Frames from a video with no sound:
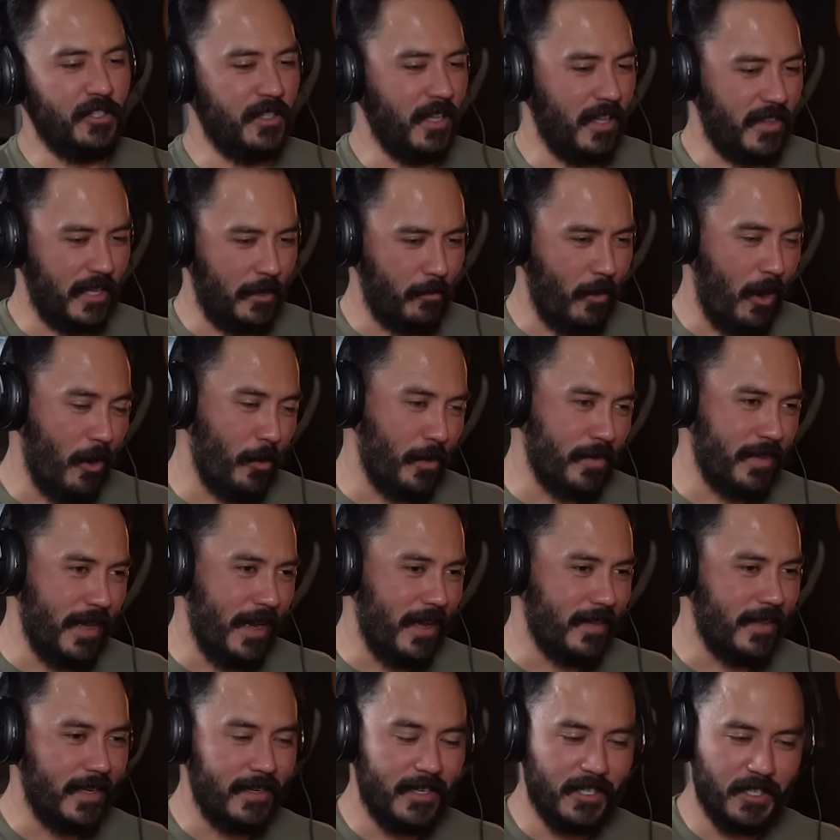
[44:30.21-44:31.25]
There's nothing wrong with
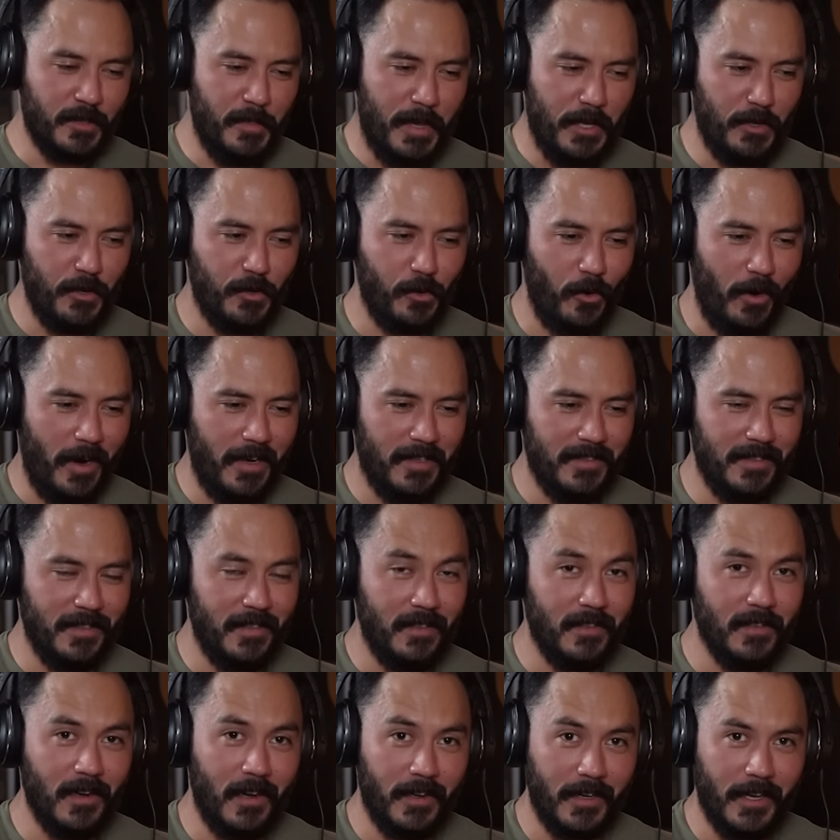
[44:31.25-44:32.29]
that. That doesn't make you
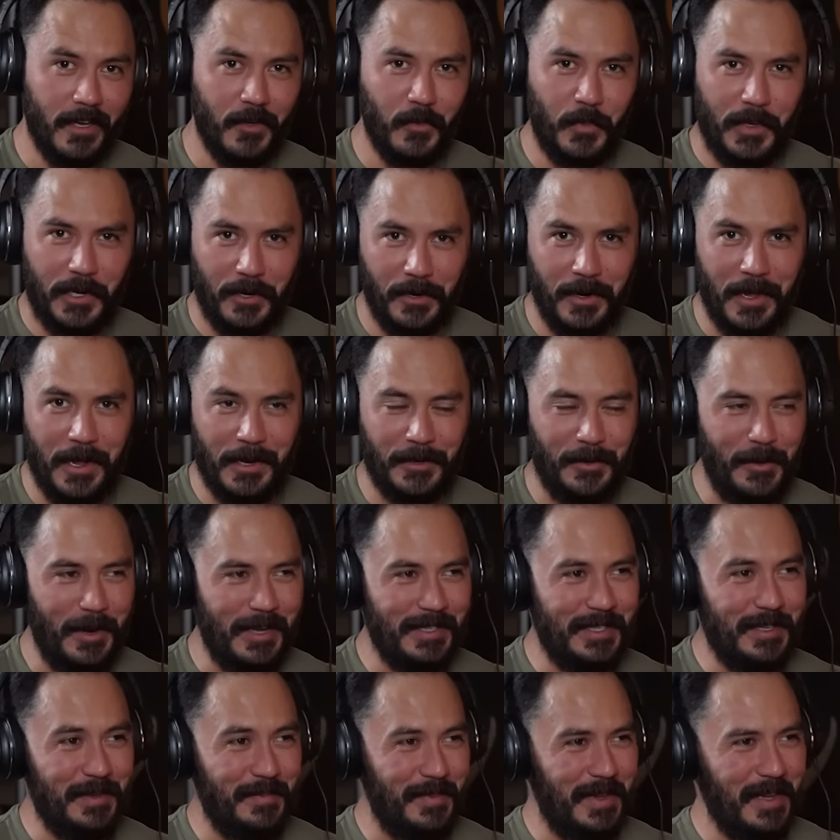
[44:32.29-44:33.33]
crazy. Again, we are not
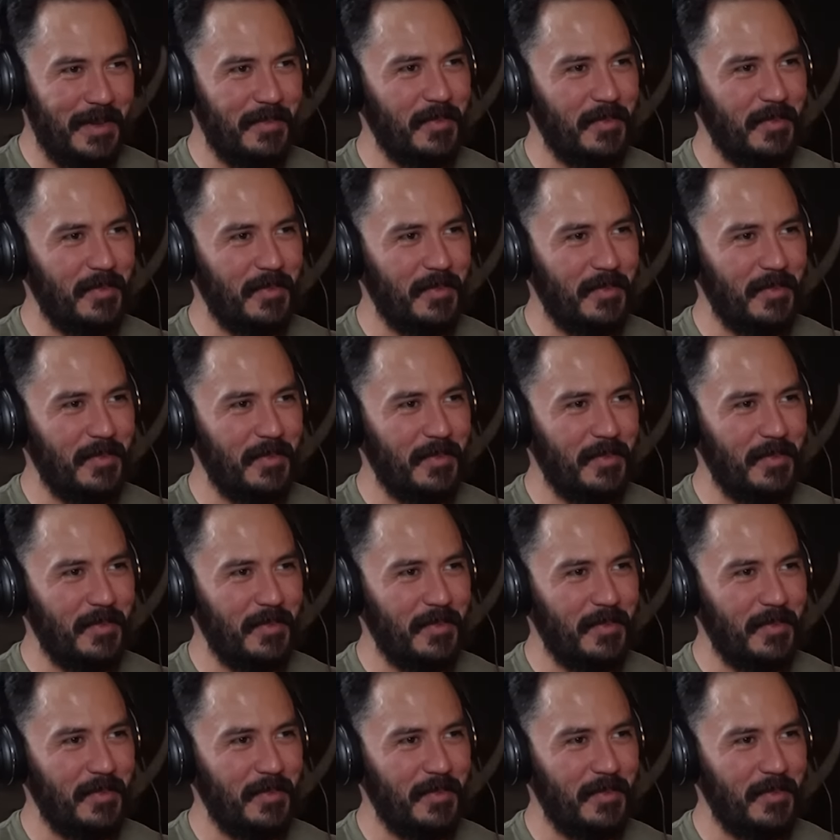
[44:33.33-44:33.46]
crazy